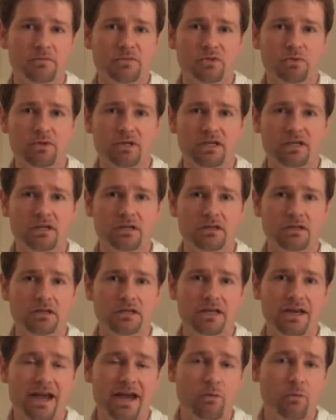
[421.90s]
Doing
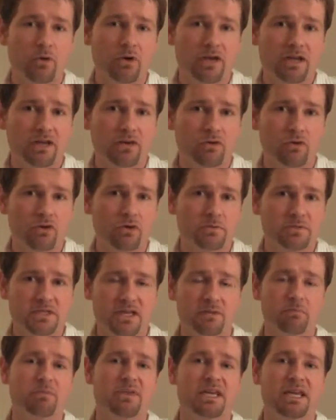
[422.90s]
networking groups
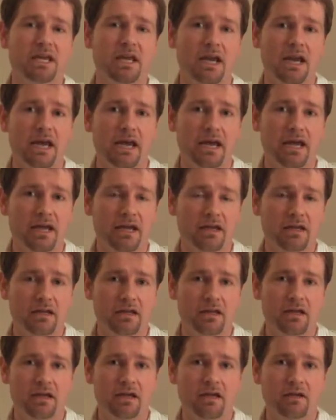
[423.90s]
like BNI,
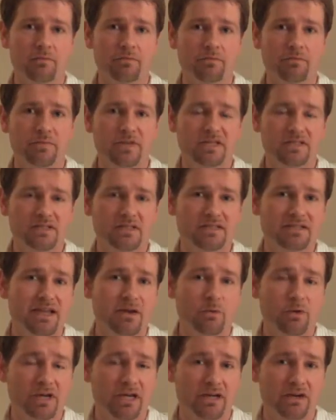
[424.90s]
Business
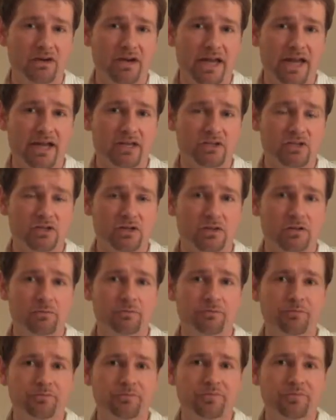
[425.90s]
Network International.